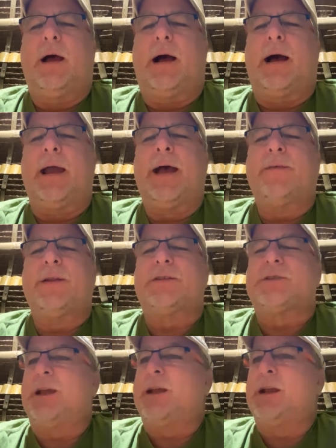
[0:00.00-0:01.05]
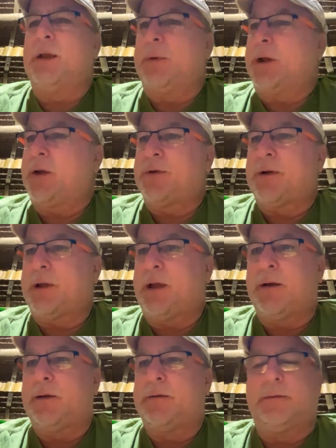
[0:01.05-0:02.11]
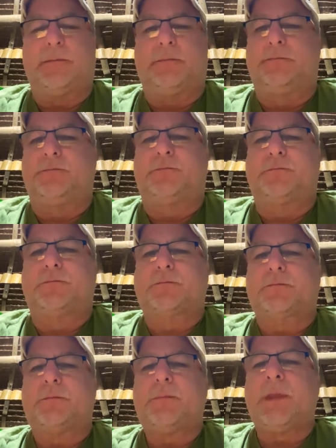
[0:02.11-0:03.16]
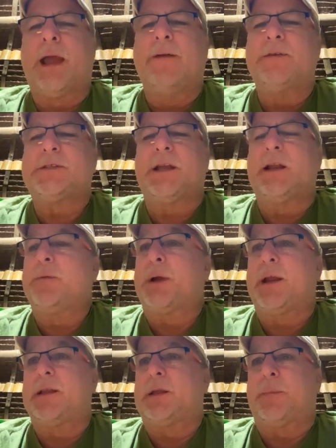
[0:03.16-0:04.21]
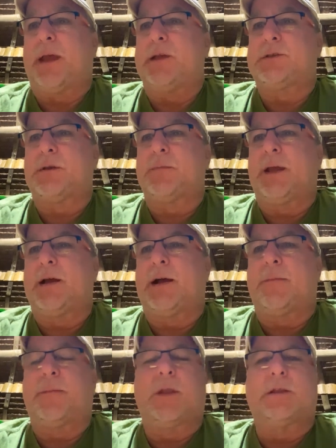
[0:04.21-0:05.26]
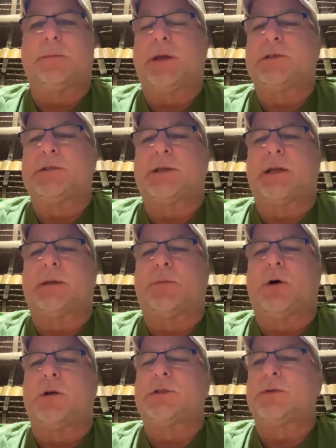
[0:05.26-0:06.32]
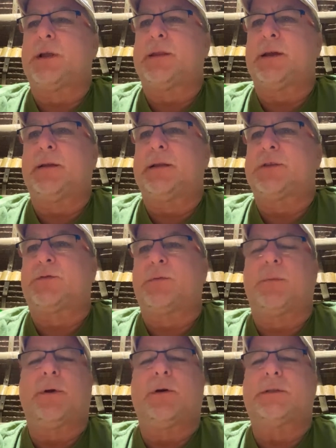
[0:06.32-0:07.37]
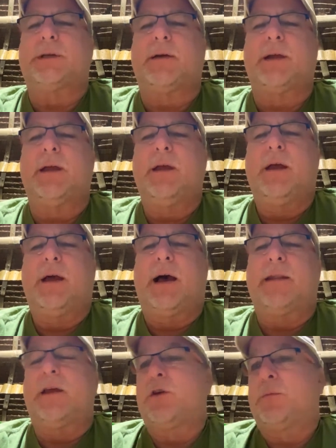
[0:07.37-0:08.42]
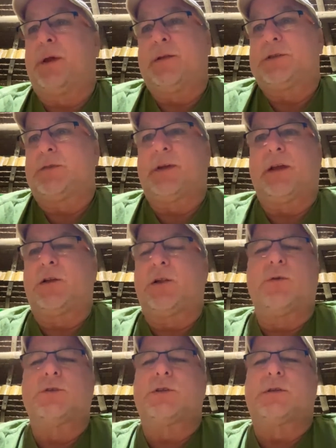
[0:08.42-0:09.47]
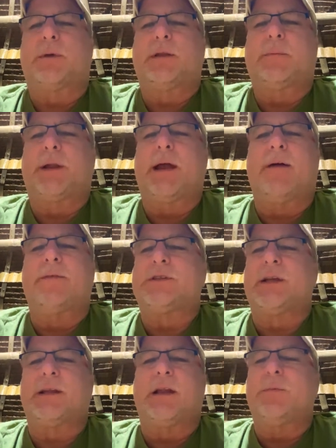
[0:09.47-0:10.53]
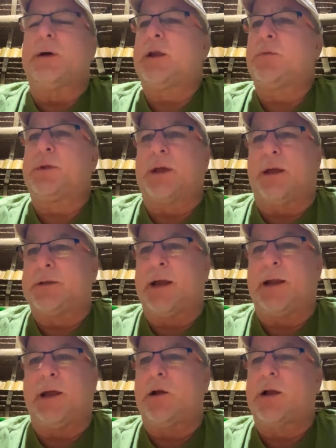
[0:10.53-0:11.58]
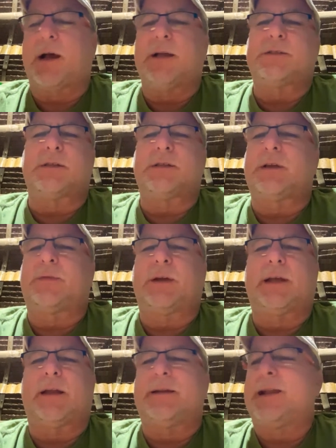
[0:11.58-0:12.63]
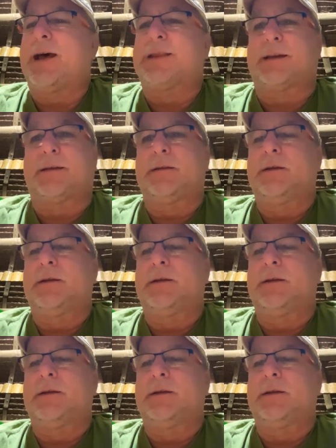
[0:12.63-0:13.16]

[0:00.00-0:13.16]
I haven't seen anybody around here. I haven't seen anybody at the base. I mean, not the bases, at the malls or anything that's from the military. They could be in civilian clothes or something like that, but I haven't seen anybody with the tight haircuts and stuff like that. Nothing.